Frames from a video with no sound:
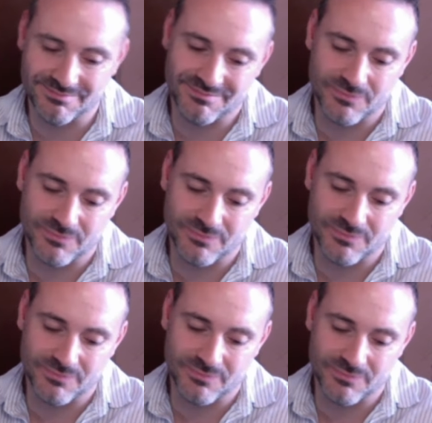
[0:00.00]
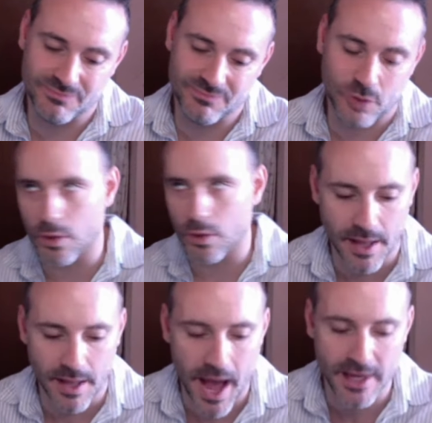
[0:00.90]
Not say
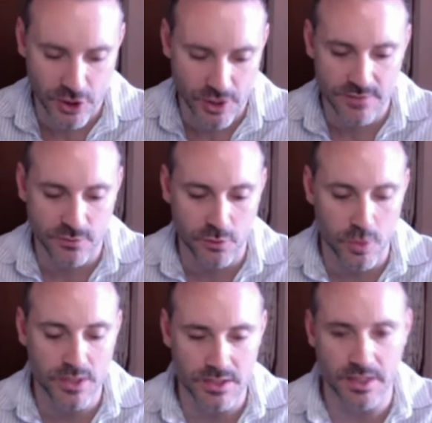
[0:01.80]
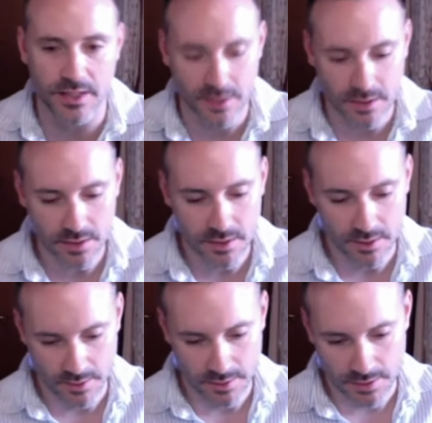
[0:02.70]
sure, but higher chance for USA.
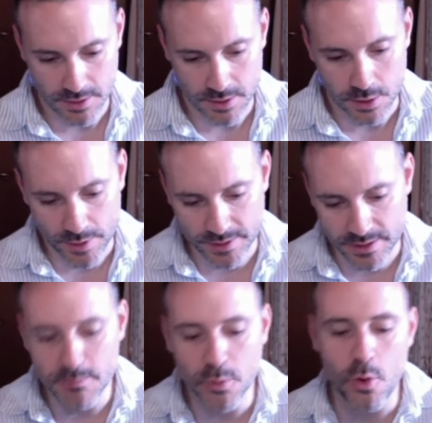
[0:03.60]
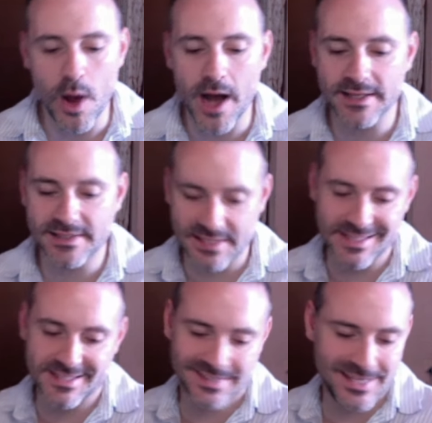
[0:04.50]
With Thibaut, I
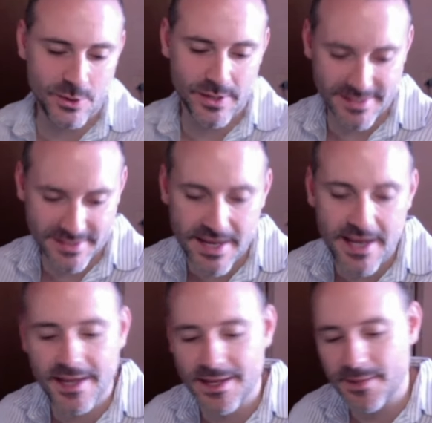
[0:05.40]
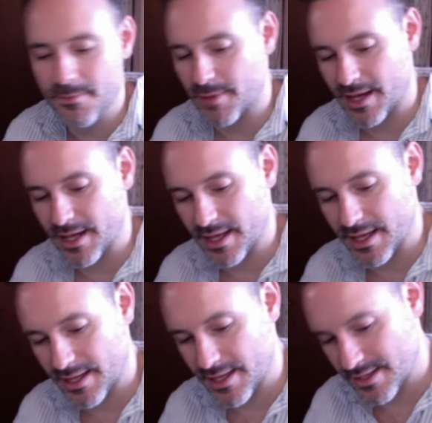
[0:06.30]
still say USA,
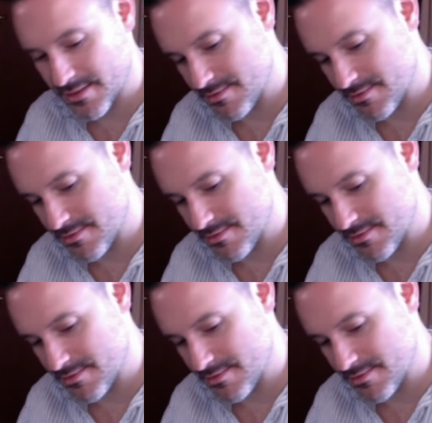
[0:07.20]
but